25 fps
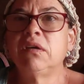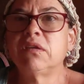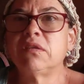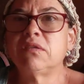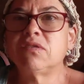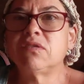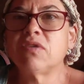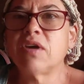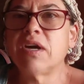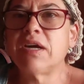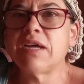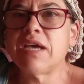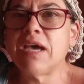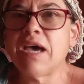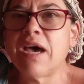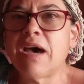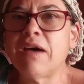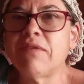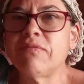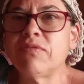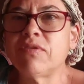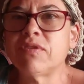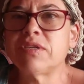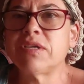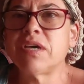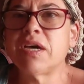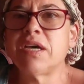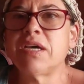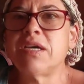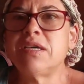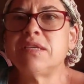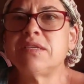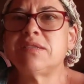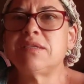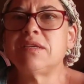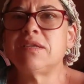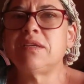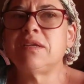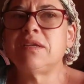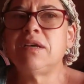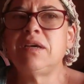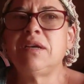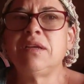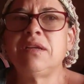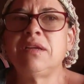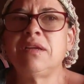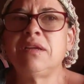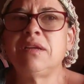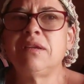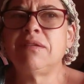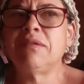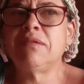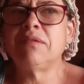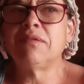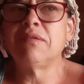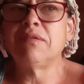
trying to advertise and, and